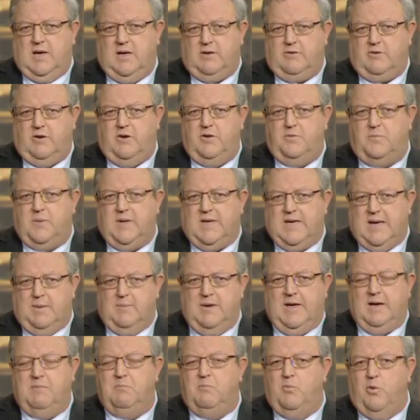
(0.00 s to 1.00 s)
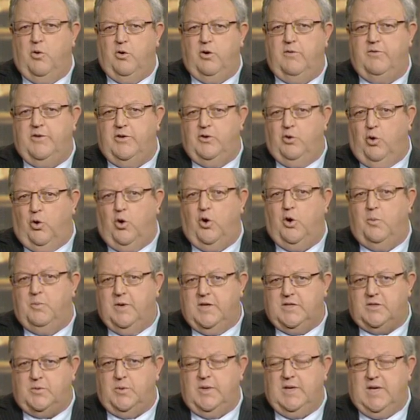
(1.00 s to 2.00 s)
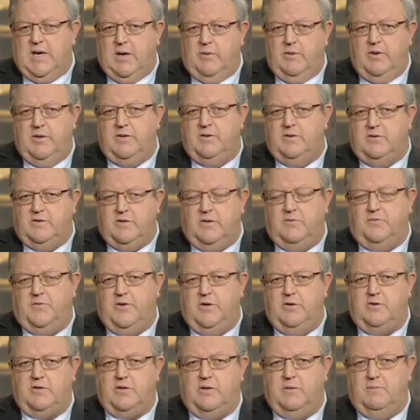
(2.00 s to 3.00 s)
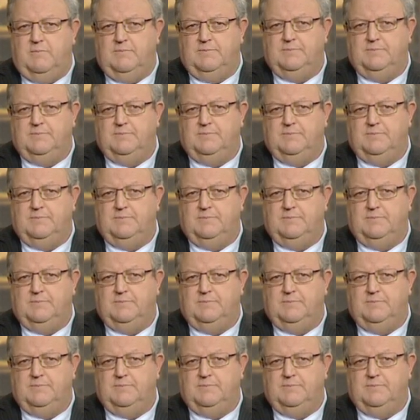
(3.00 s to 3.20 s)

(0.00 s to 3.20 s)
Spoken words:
growth becoming more of a norm as we go into the future.